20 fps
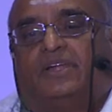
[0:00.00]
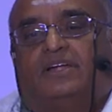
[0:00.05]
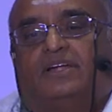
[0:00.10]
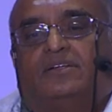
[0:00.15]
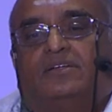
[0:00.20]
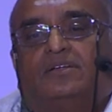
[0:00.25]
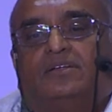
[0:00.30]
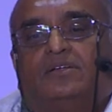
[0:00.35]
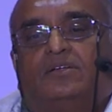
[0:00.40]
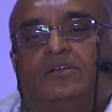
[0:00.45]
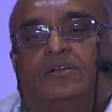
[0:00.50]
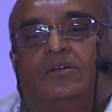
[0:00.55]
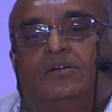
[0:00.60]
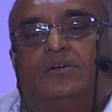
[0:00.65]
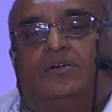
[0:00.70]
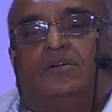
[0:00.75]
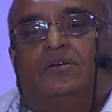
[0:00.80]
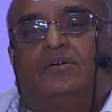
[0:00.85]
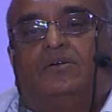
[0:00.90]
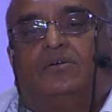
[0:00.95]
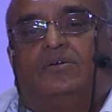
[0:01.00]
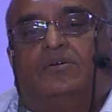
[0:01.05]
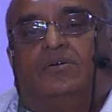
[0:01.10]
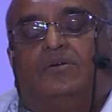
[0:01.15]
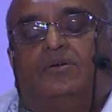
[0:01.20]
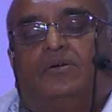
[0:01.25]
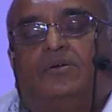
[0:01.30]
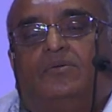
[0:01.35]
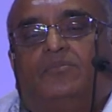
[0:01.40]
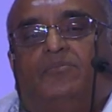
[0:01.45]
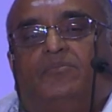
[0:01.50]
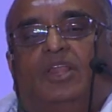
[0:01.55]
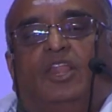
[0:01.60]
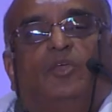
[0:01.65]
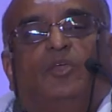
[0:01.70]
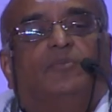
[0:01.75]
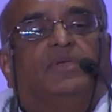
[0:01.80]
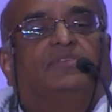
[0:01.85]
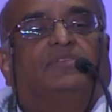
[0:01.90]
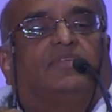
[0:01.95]
rate.
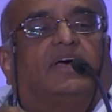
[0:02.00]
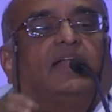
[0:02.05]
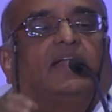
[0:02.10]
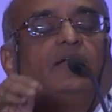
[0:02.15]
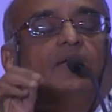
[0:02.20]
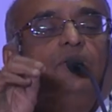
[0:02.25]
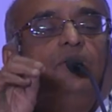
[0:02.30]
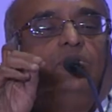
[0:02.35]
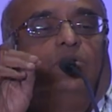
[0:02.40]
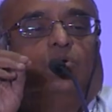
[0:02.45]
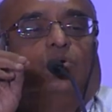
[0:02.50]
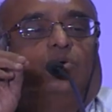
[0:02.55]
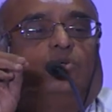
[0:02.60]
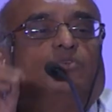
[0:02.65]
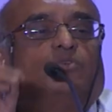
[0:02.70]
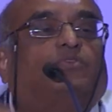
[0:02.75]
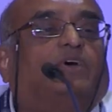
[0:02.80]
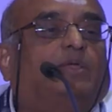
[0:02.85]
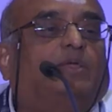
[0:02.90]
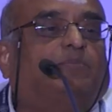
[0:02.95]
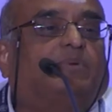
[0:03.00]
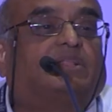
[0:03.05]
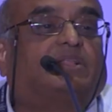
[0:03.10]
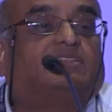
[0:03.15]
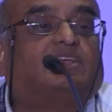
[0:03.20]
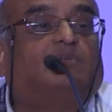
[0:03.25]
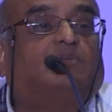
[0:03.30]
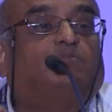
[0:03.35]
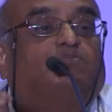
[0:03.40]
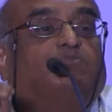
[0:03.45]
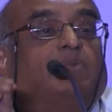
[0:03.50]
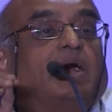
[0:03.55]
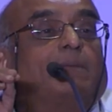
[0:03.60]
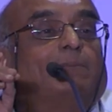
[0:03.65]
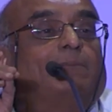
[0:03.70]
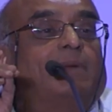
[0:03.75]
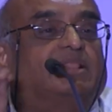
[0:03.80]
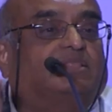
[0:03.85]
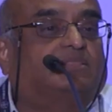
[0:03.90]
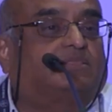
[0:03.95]
Believe me, sir, 2 to 5% per
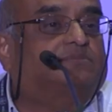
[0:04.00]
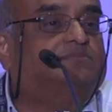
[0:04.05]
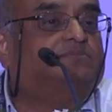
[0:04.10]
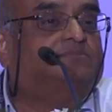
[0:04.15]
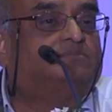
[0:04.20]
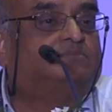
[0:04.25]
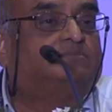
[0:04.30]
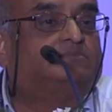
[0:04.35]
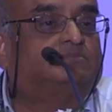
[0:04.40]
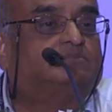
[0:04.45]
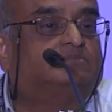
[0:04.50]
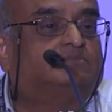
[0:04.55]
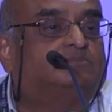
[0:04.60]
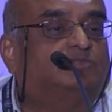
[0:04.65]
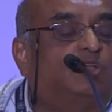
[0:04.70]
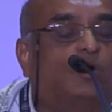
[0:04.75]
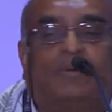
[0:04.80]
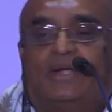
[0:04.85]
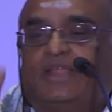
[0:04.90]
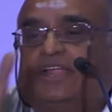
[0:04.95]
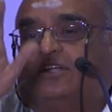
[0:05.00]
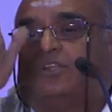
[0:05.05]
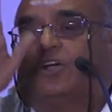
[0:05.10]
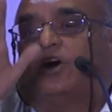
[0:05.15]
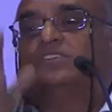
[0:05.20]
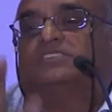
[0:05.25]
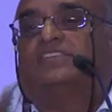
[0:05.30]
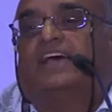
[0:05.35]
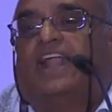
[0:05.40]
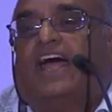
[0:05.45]
month. Nobody talks their